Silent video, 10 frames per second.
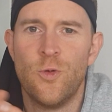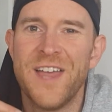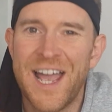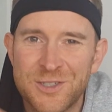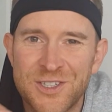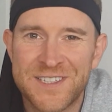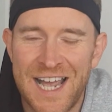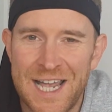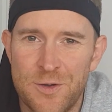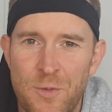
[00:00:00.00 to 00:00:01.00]
Without a
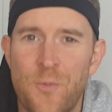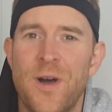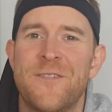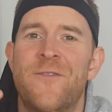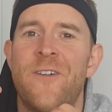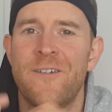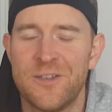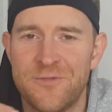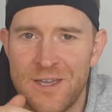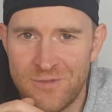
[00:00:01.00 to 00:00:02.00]
doubt, my very
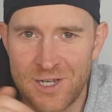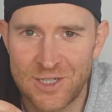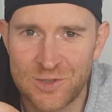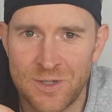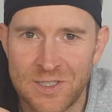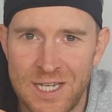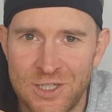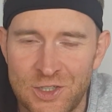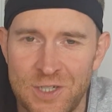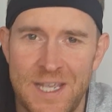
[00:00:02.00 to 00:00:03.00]
favourite
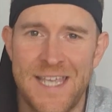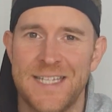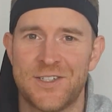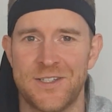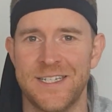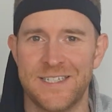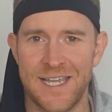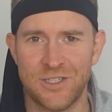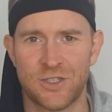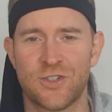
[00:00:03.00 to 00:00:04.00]
customization is the
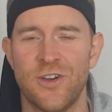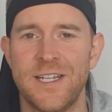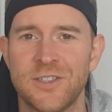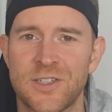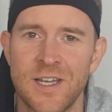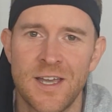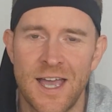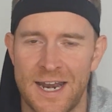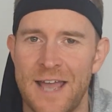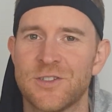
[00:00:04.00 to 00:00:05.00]
data screens.
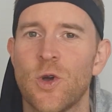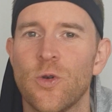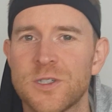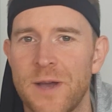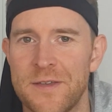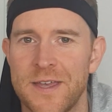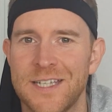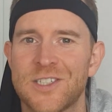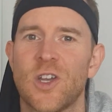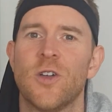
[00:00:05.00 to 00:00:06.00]
And I have talked about
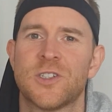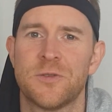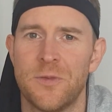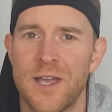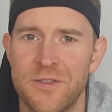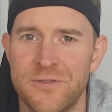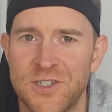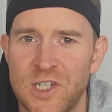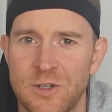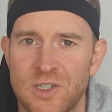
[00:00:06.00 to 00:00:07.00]
this on some of my other
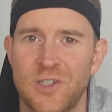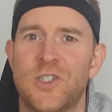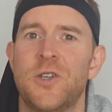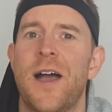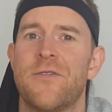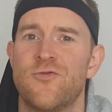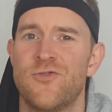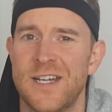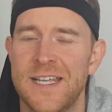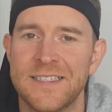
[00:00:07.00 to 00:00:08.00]
videos, and I do have a
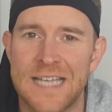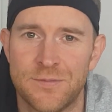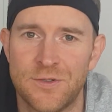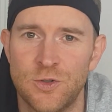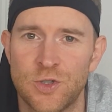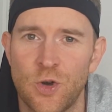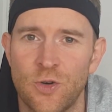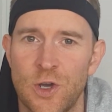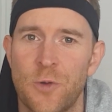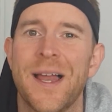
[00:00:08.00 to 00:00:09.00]
really in-depth
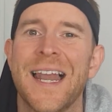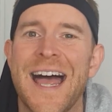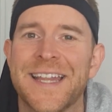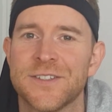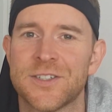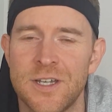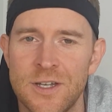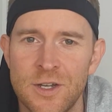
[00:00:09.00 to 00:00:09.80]
tutorial planned